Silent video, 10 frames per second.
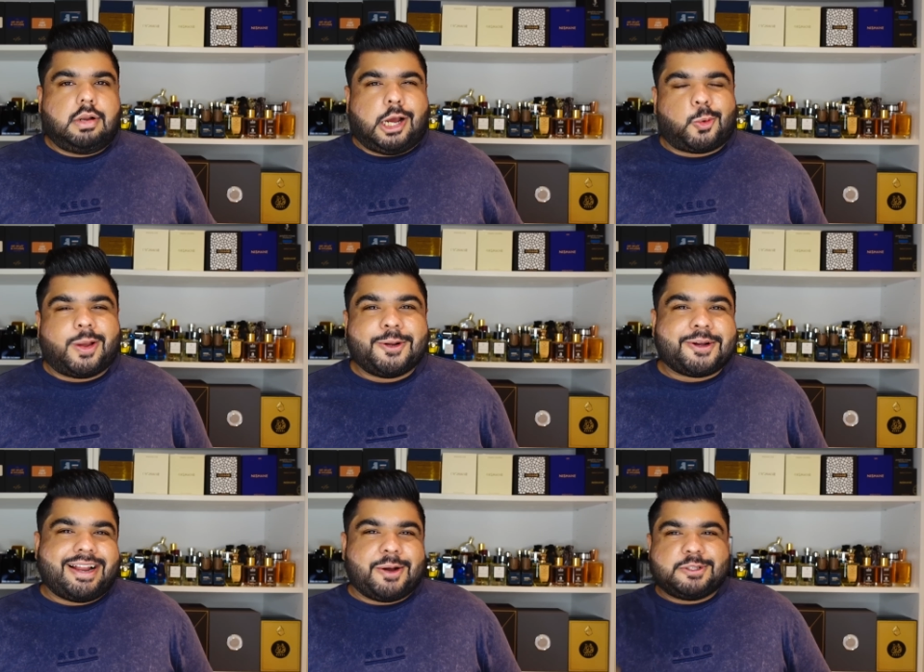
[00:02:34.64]
Now quick
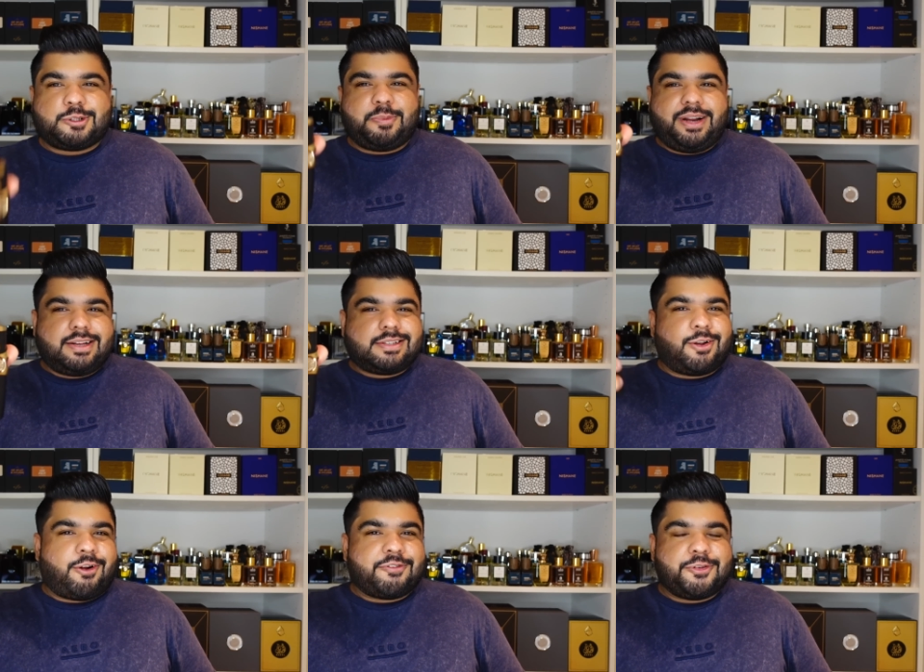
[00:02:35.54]
look at how it sprays. A
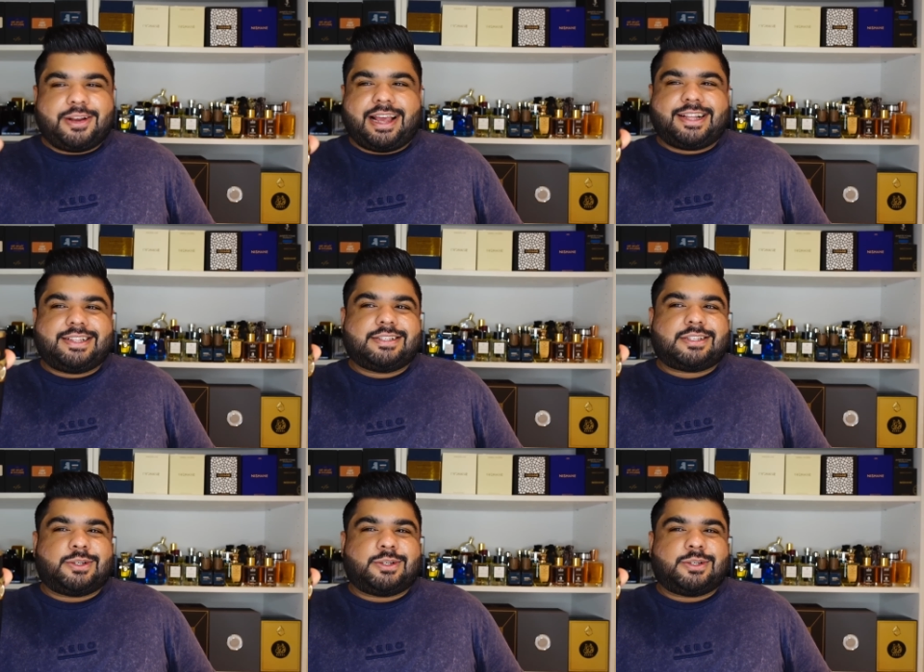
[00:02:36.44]
lot of you like this.